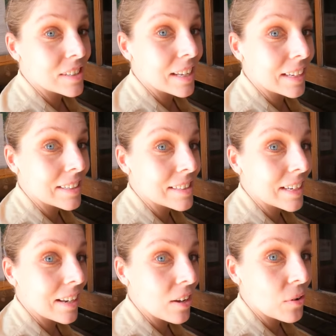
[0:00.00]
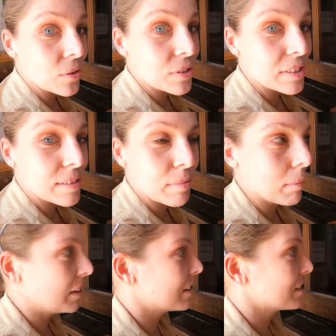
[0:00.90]
looks like it's closed.
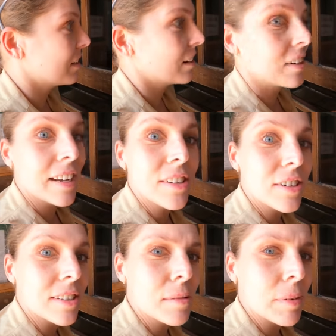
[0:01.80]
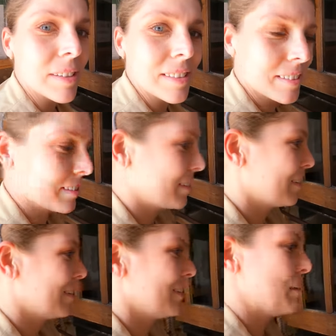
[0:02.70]
Maybe there's another entrance, but
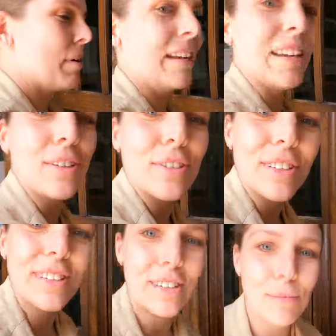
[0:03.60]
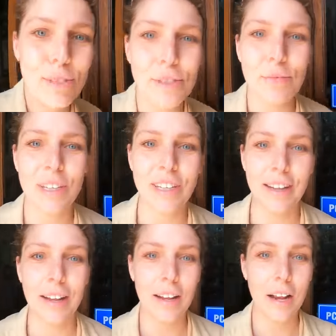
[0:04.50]
the main entrance seems to be
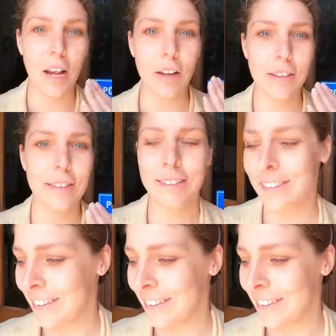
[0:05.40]
locked.